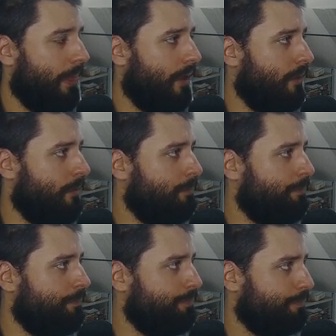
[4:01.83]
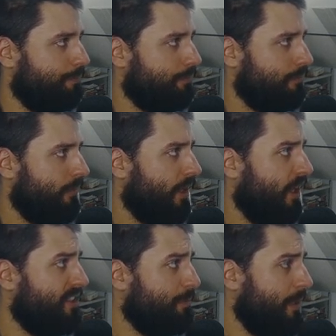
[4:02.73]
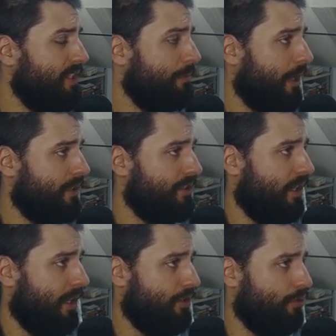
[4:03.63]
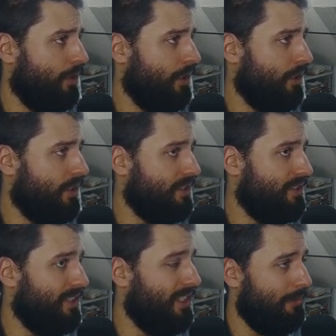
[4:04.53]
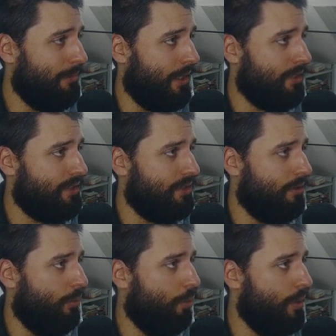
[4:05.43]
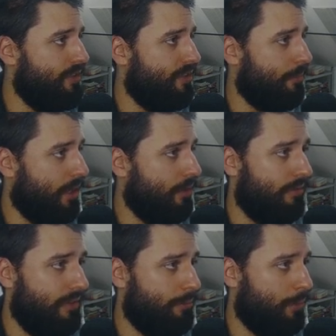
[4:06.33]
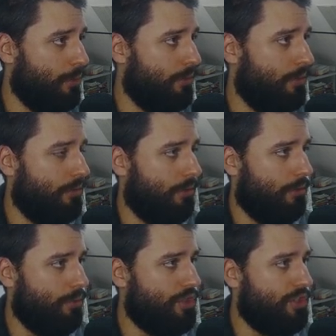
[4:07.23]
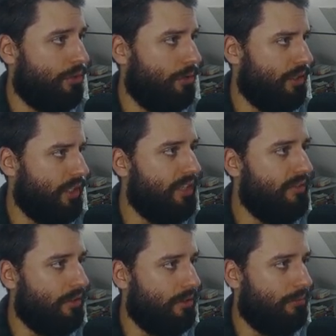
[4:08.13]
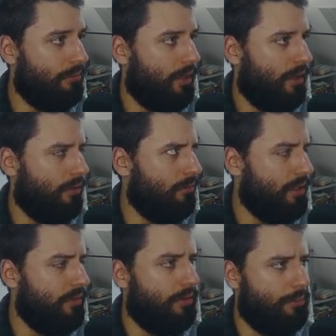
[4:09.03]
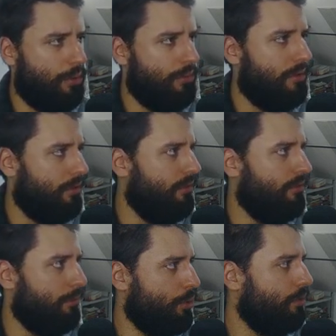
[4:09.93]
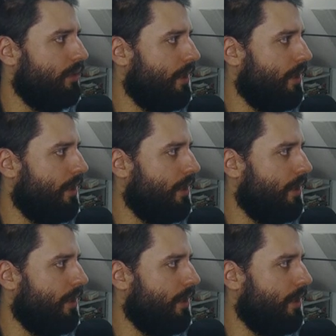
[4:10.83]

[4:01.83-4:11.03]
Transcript: Um, and Spacemacs actually is Emacs with some kind of Vim mode, uh, which is called Evil, uh, Evil mode, Evil mode, yeah.